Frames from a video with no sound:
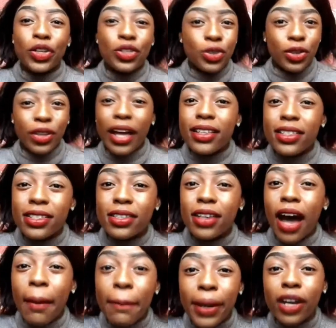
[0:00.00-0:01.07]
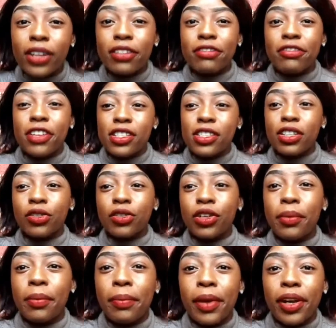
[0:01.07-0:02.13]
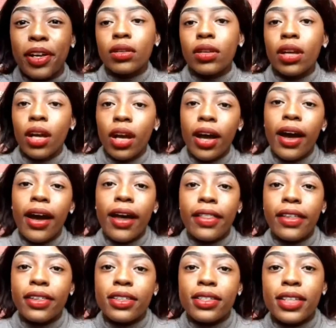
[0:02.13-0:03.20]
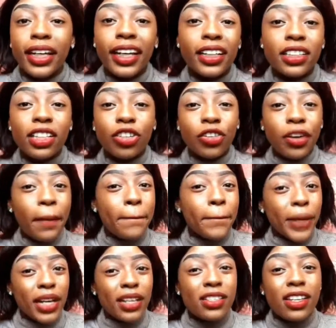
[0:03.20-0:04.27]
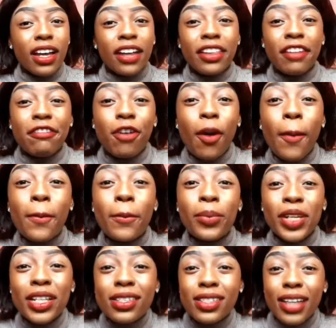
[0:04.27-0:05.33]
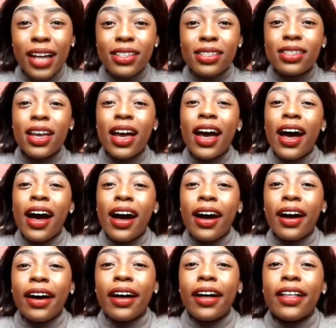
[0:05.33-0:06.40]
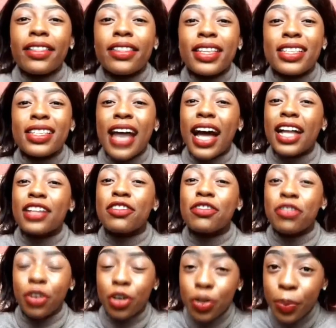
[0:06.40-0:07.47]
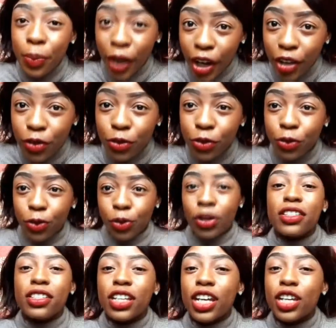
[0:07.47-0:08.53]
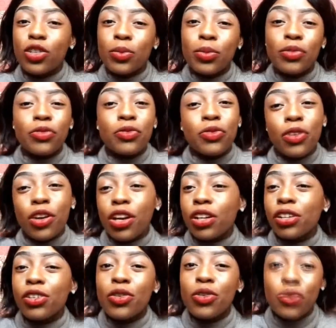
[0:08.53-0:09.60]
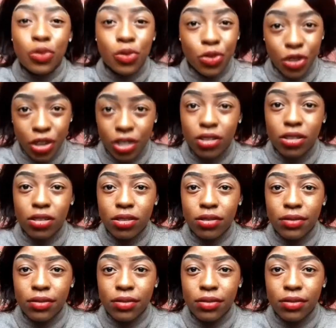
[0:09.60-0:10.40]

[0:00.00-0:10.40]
So that's about the first degree bang. Then the second degree bangs are, they form blisters and very painful. Skin will be very red.